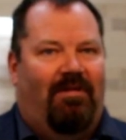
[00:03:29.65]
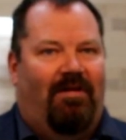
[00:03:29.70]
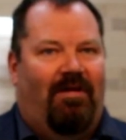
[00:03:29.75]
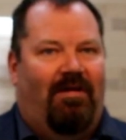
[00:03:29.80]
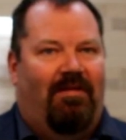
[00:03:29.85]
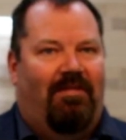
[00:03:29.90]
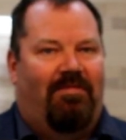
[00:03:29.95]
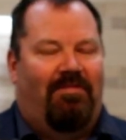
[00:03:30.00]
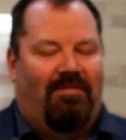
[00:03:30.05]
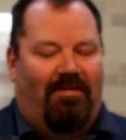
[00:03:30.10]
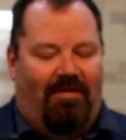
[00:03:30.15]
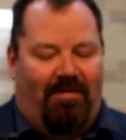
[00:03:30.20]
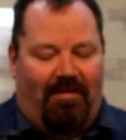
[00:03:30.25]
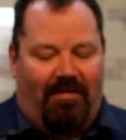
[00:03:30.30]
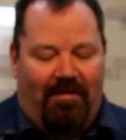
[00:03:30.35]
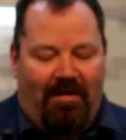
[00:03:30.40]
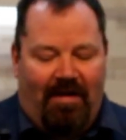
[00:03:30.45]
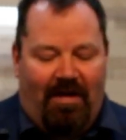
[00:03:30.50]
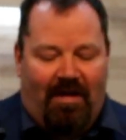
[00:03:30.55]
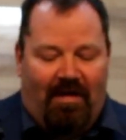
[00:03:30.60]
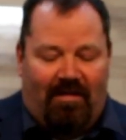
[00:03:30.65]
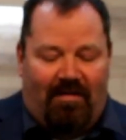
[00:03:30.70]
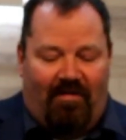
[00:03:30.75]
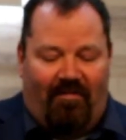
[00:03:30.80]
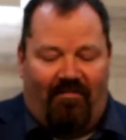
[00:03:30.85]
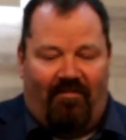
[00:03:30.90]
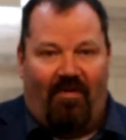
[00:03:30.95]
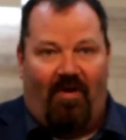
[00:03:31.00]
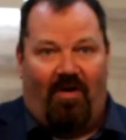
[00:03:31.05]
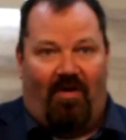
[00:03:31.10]
Right? So
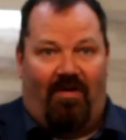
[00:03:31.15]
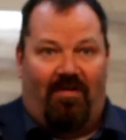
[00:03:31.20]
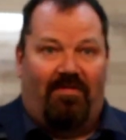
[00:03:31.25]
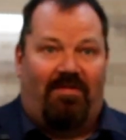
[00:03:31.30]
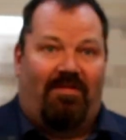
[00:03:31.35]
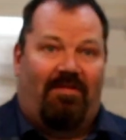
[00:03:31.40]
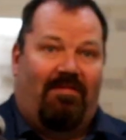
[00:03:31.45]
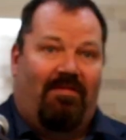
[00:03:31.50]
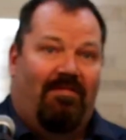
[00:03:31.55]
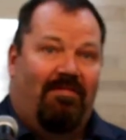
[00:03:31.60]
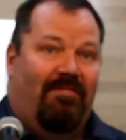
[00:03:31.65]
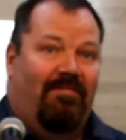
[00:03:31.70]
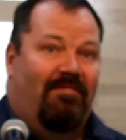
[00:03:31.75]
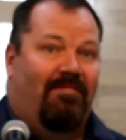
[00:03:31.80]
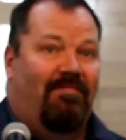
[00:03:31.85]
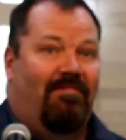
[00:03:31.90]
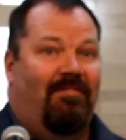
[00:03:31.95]
the verse,